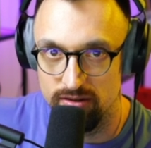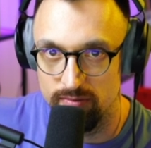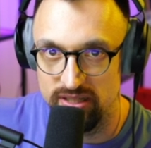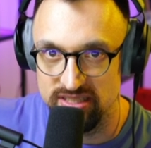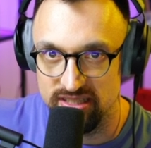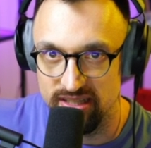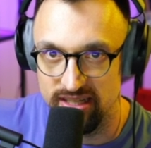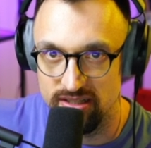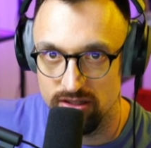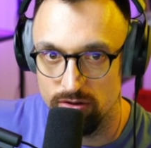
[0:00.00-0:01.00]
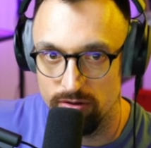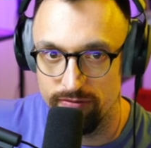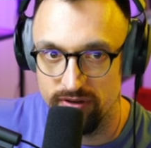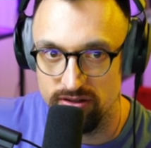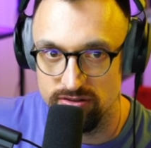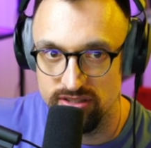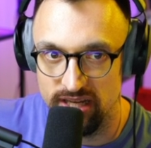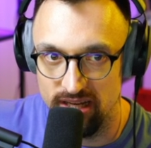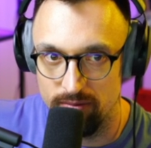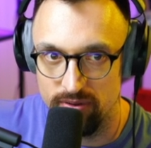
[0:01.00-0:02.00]
basically in the configure
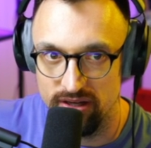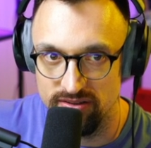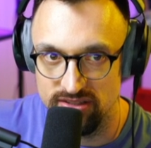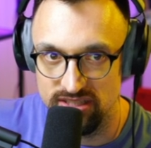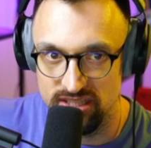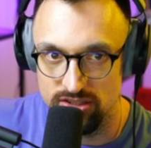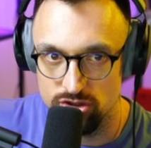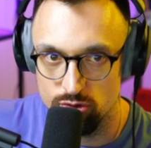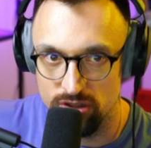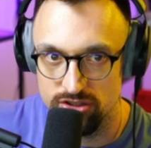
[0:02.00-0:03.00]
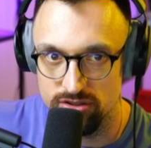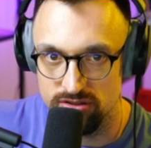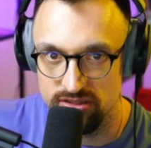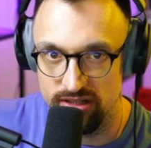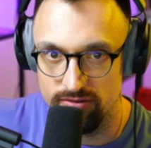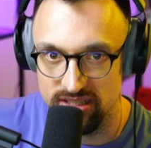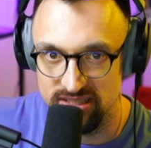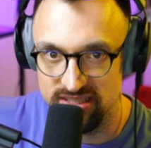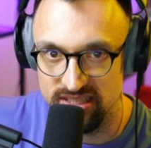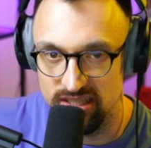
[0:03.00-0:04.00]
tab under the instructions, there you can
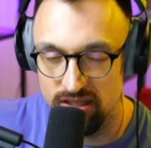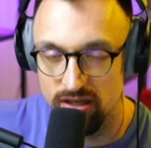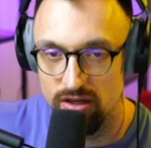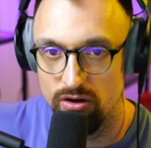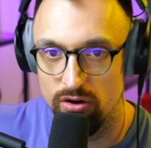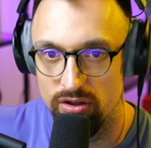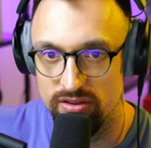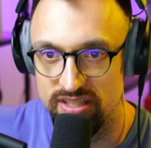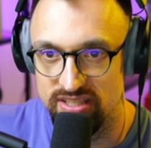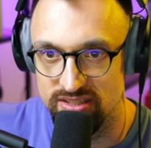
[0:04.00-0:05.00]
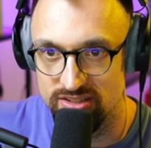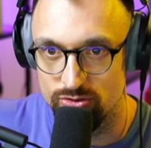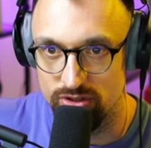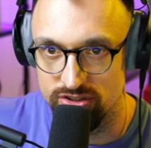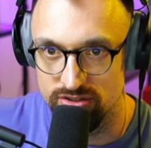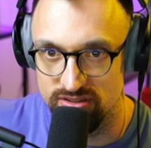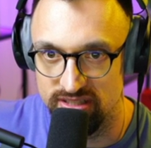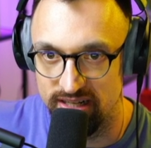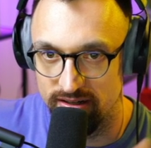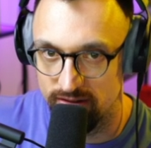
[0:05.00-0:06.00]
see all these instructions
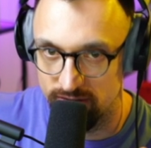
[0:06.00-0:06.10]
there.